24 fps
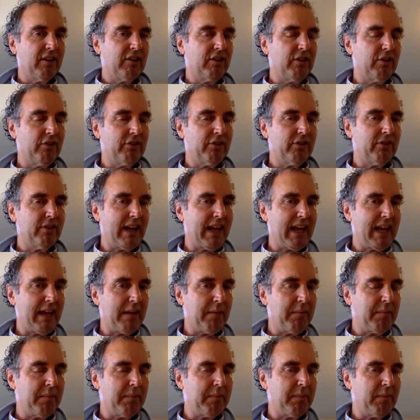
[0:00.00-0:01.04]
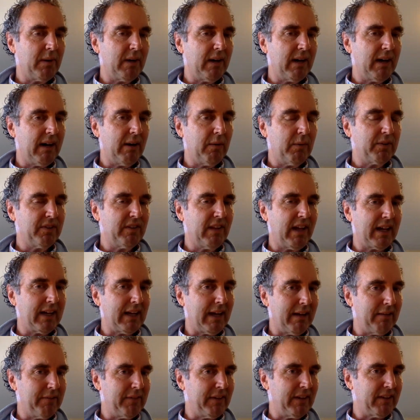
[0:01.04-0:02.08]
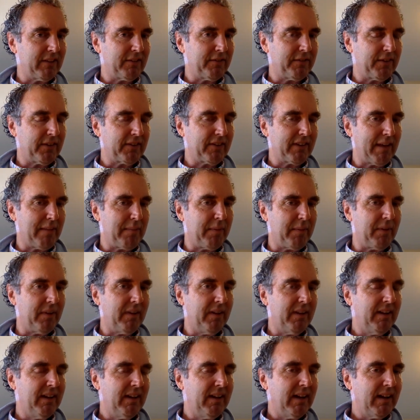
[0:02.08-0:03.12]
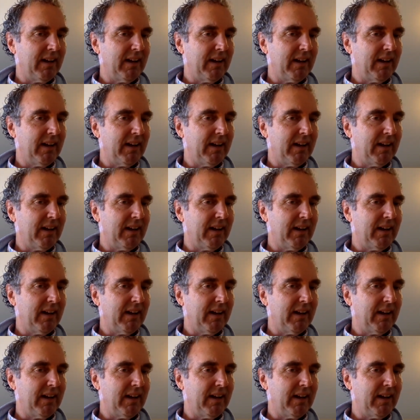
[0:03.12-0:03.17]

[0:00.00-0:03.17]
username uh, was not obvious, for example.